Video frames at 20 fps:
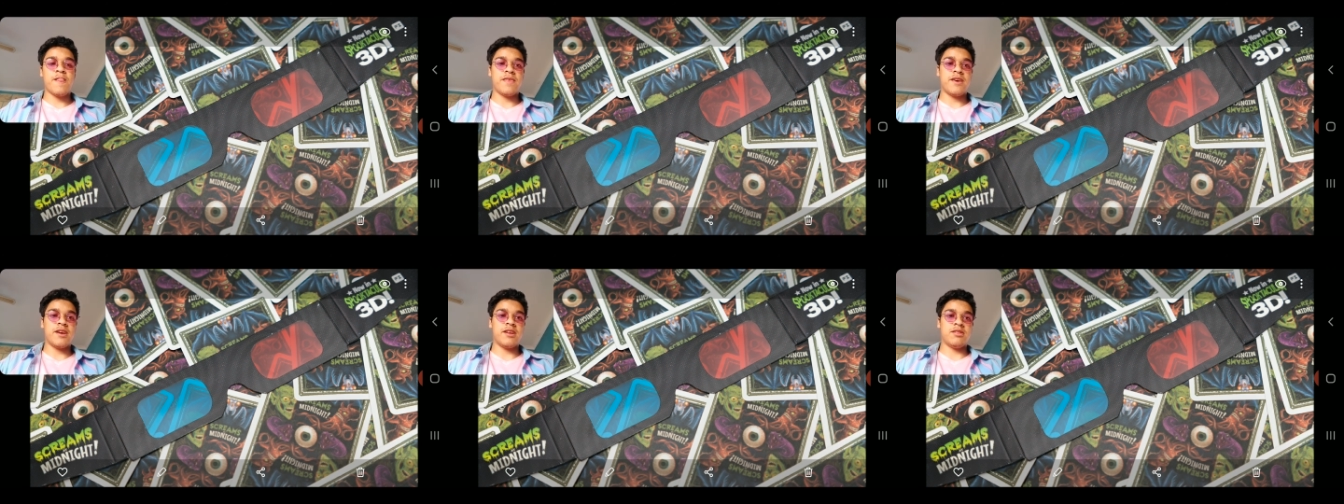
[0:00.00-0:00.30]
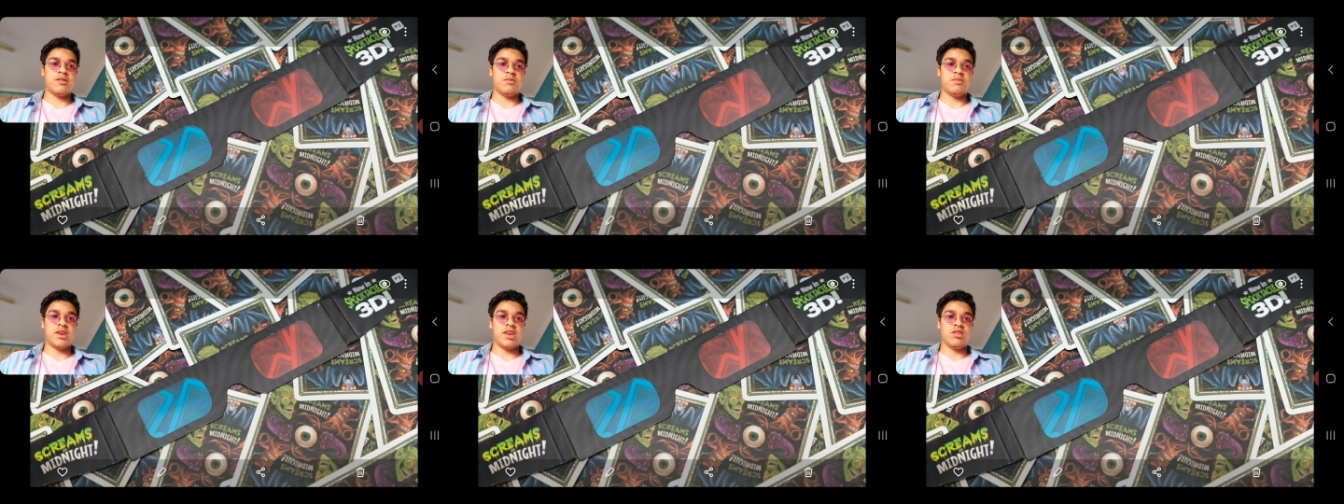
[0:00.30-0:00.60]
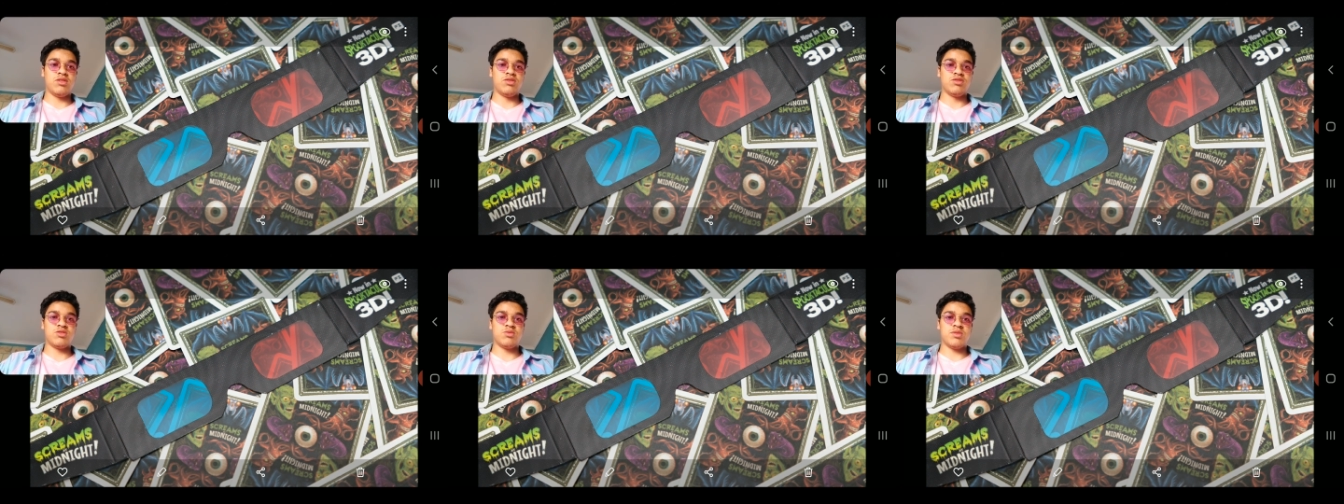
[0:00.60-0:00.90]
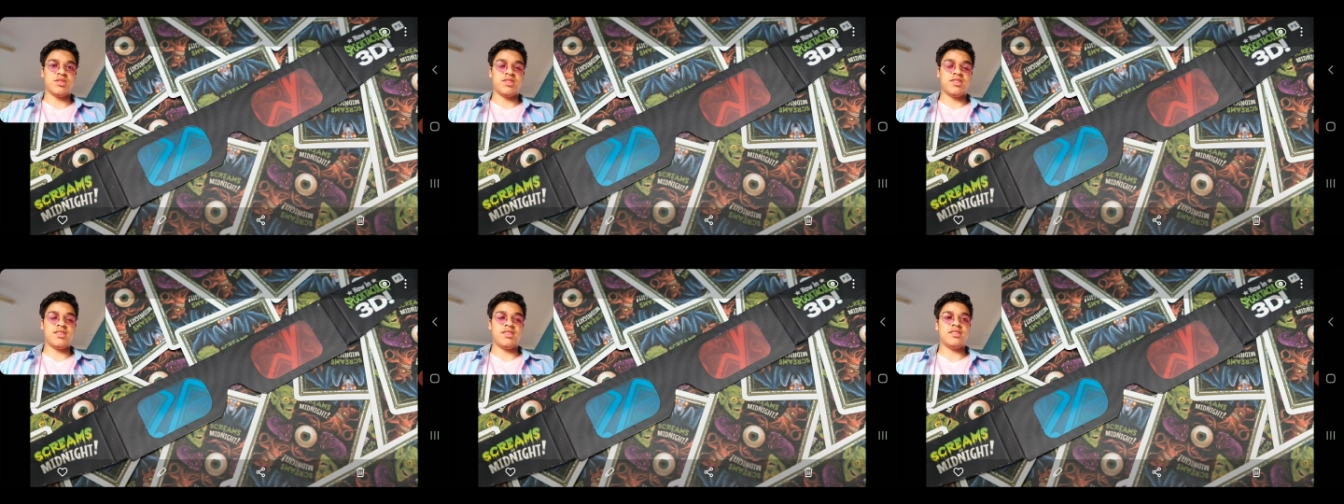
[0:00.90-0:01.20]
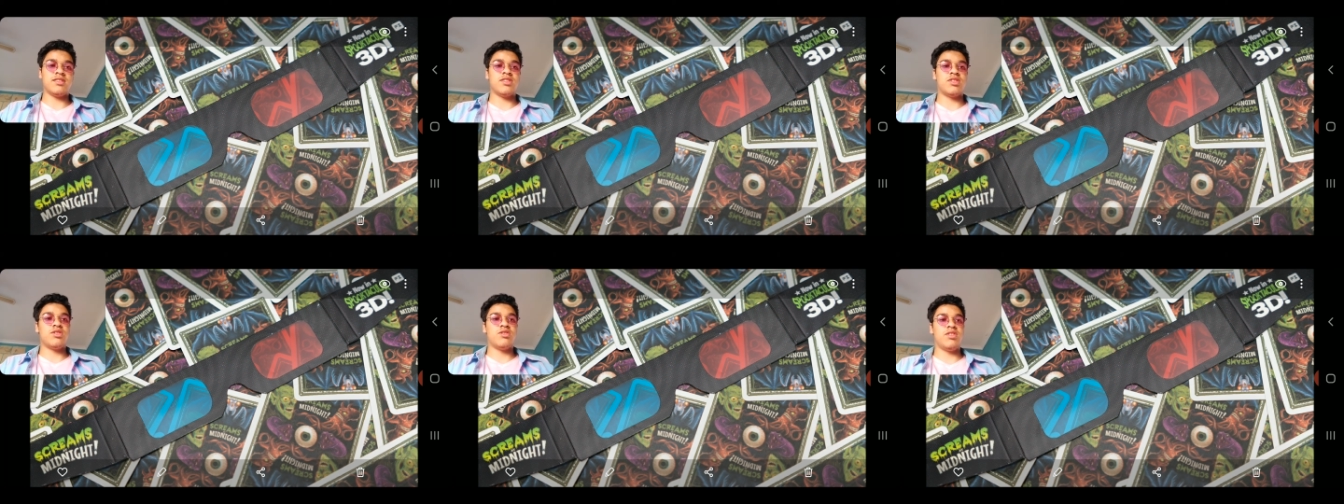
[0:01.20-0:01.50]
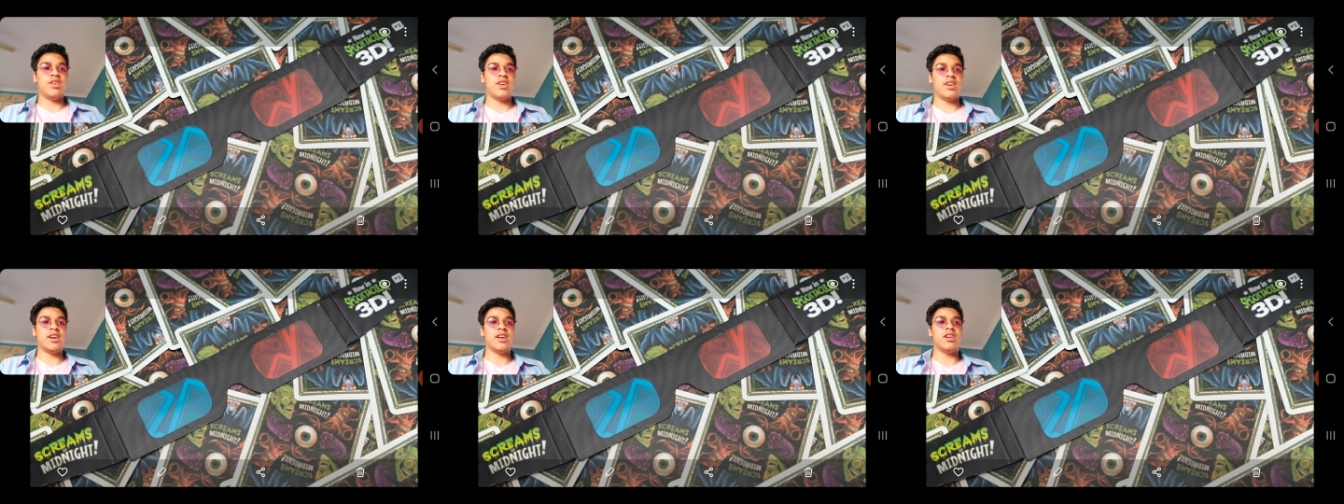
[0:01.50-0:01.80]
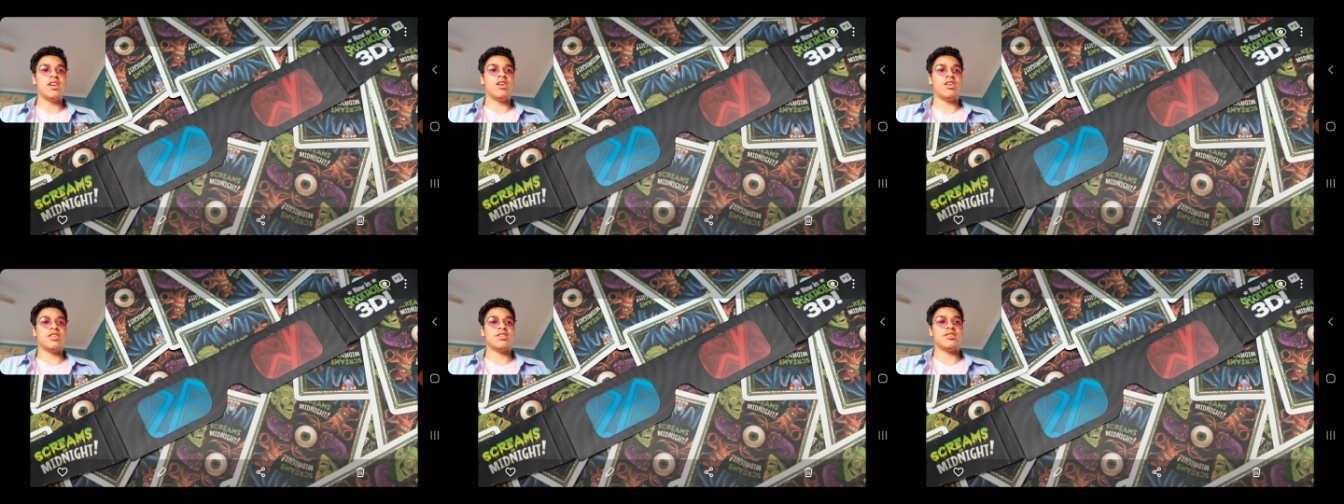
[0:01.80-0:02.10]
and to be used with these 3D
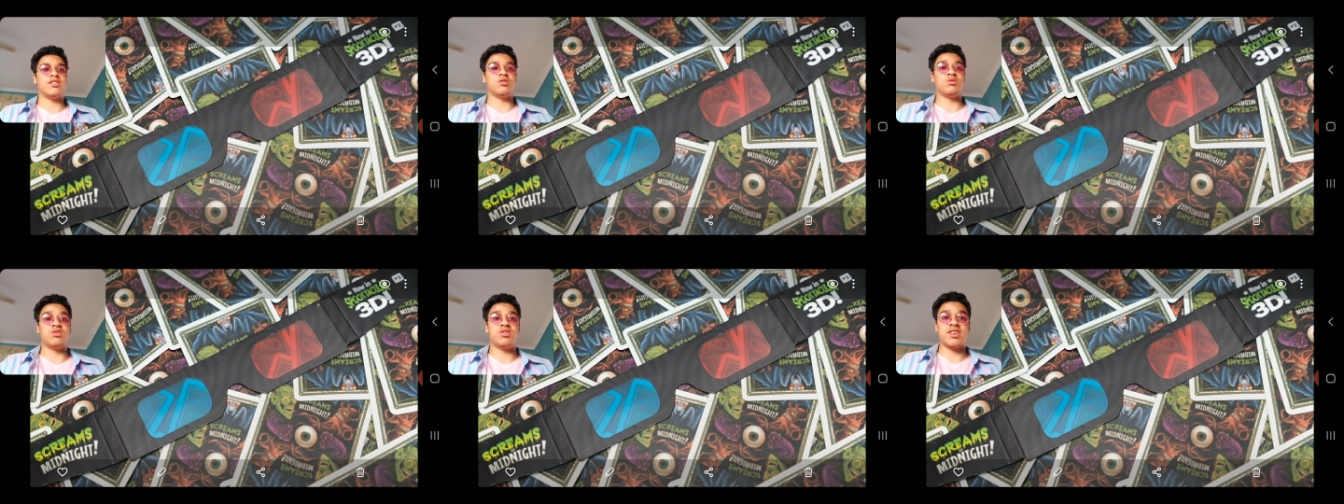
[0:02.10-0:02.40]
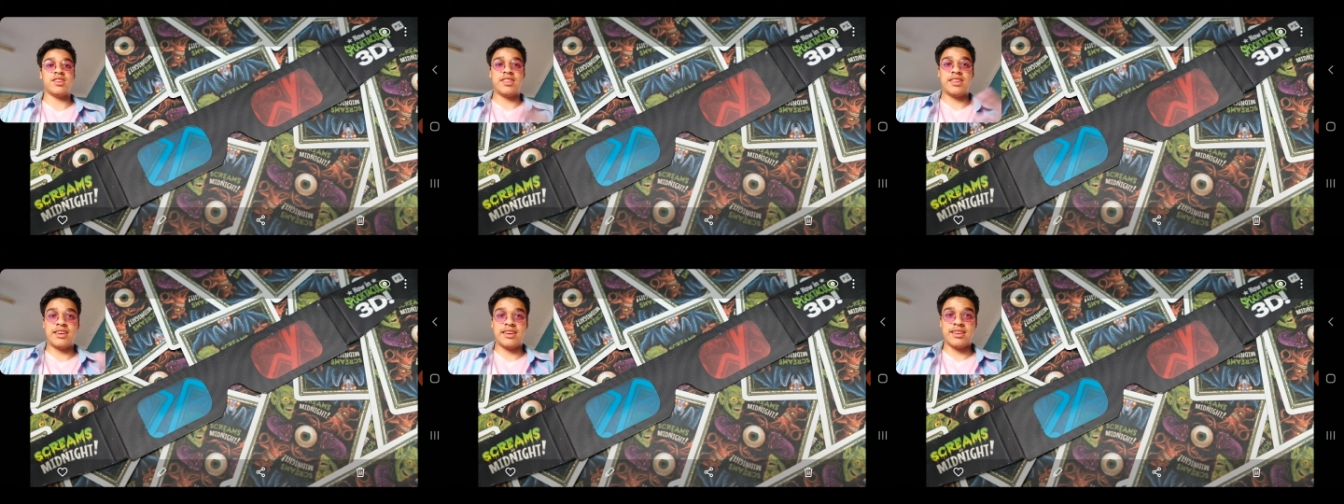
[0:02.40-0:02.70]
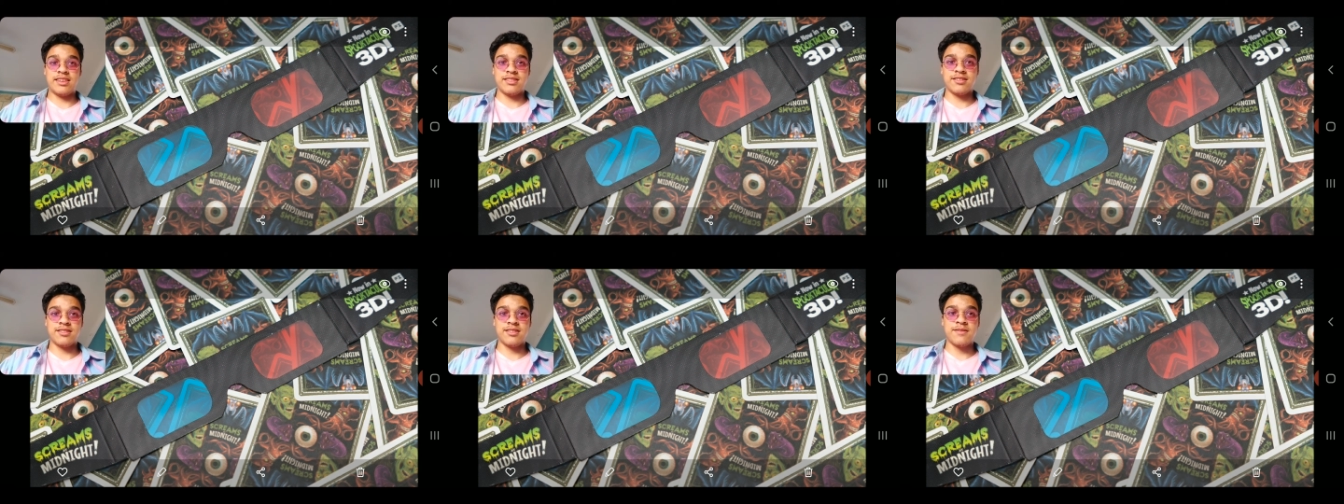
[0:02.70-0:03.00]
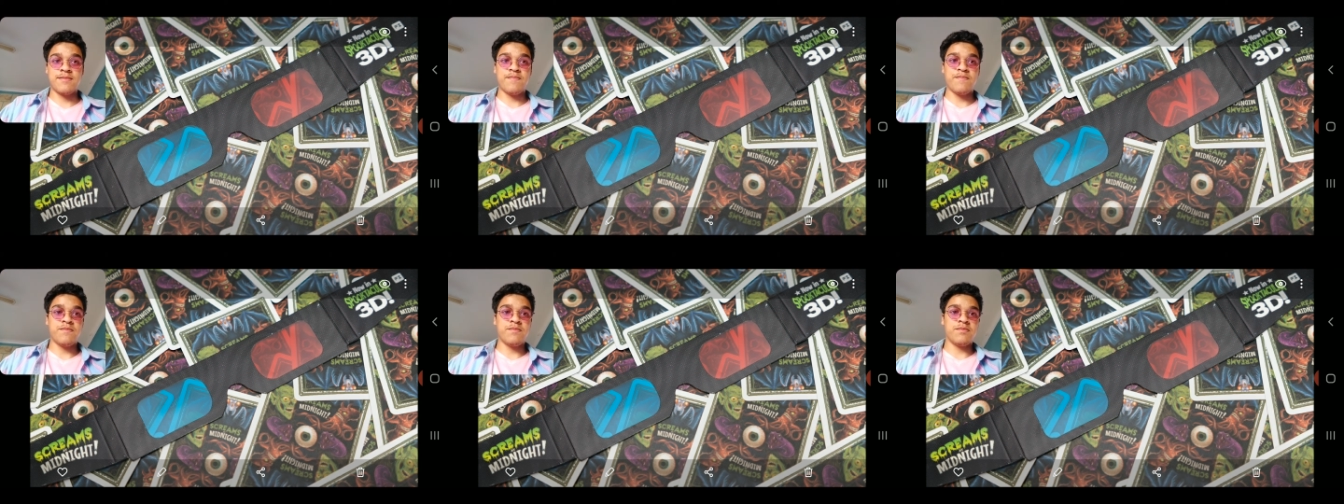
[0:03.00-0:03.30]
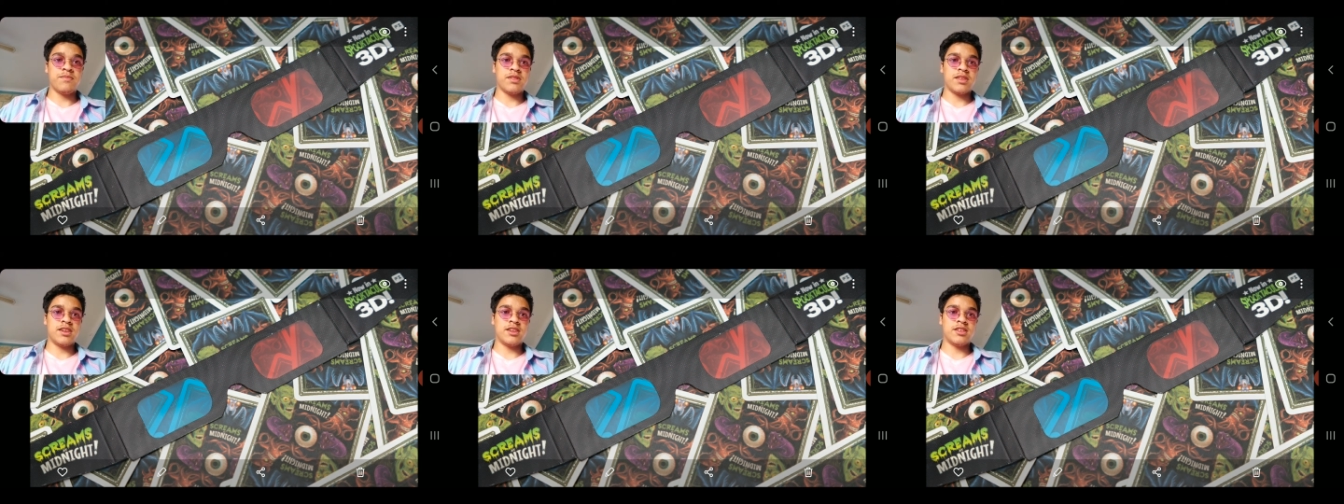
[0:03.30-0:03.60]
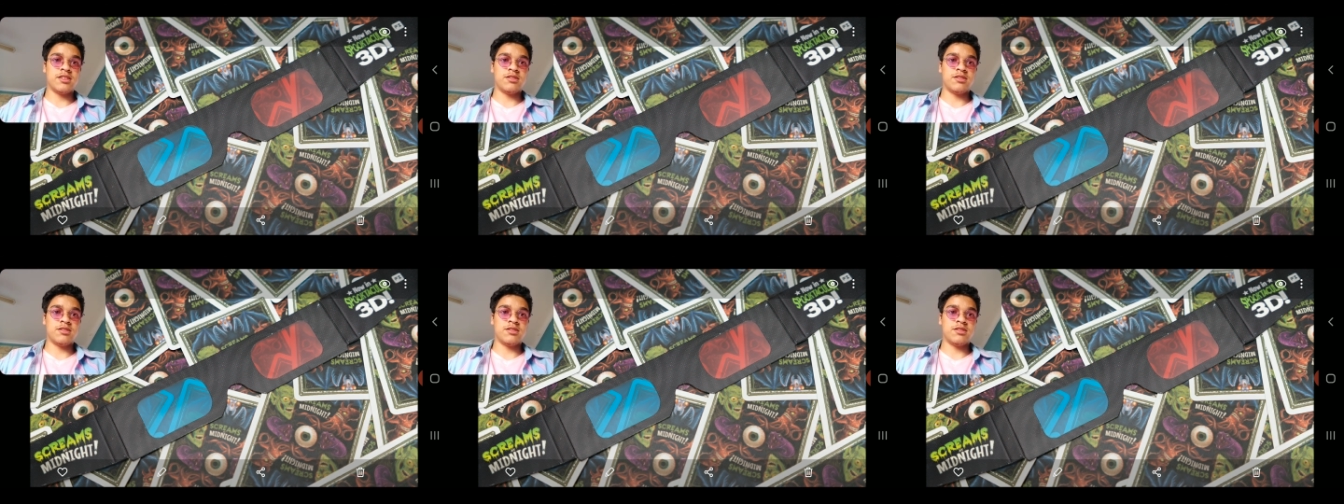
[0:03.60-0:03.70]
glasses, which I think is